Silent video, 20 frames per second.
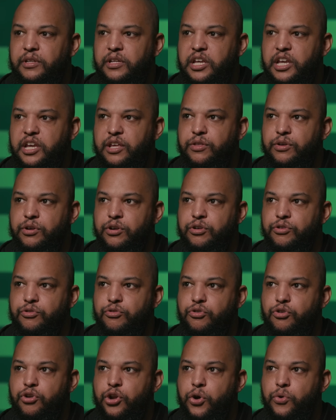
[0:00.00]
either
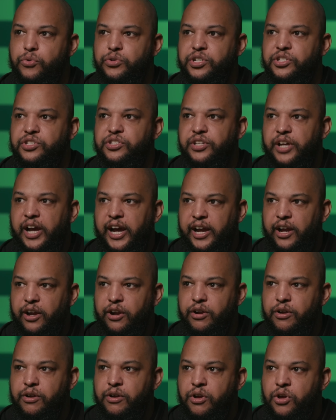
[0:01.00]
no
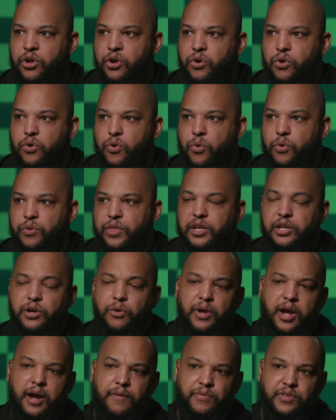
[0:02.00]
desire or they
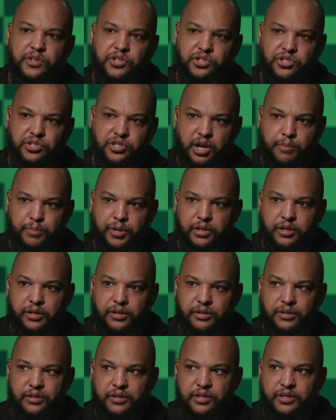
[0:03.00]
don't have the stomach
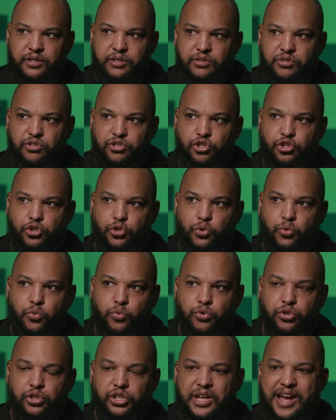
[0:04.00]
to
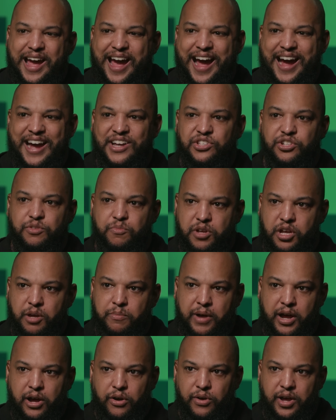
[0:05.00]
really ask me
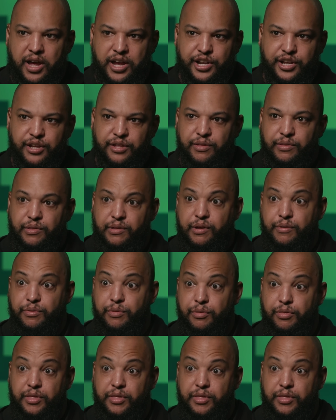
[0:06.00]
about any of the